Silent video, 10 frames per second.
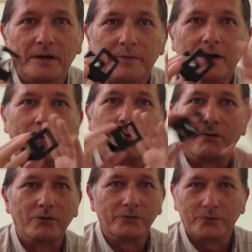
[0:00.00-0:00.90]
up a
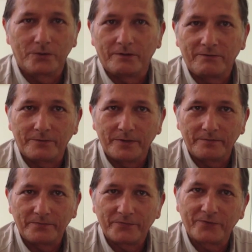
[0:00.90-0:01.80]
whole new world for me,
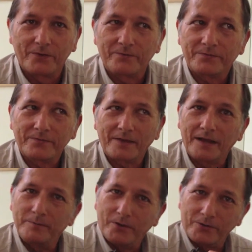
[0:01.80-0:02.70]
so
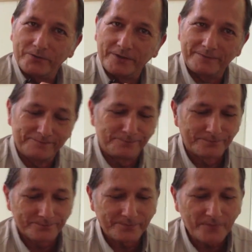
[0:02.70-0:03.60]
I borrowed it
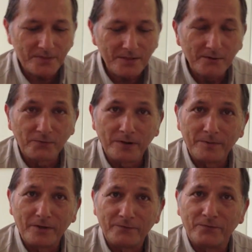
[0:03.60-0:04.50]
for
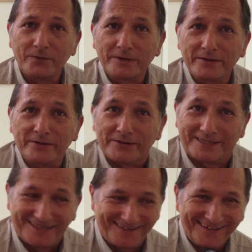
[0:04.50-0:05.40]
about forty
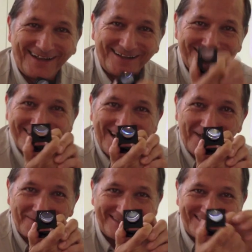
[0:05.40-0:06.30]
years. I still
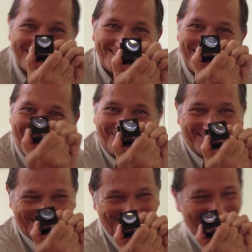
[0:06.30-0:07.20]
have it. This is the
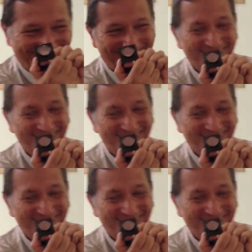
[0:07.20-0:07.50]
original. I